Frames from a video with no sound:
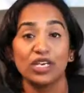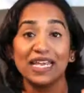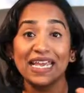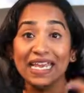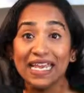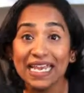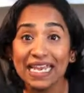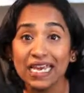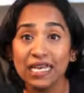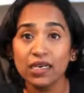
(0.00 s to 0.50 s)

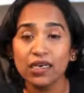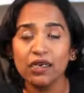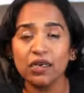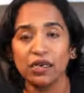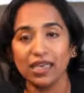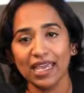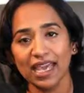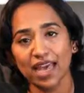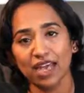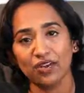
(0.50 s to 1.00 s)
in
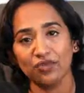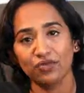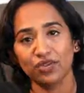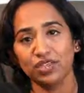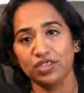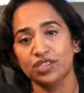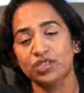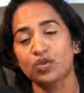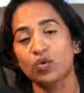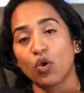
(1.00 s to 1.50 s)

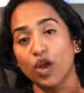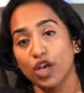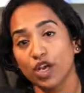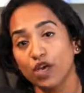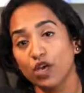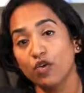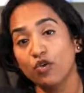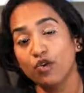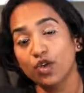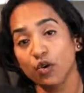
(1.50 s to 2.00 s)
Canvas so I
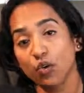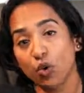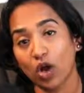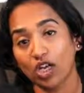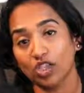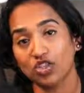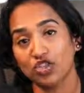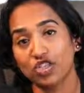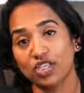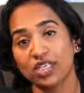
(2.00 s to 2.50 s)
know you
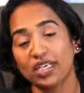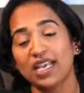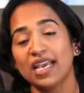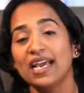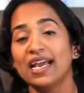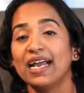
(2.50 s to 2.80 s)
watched it,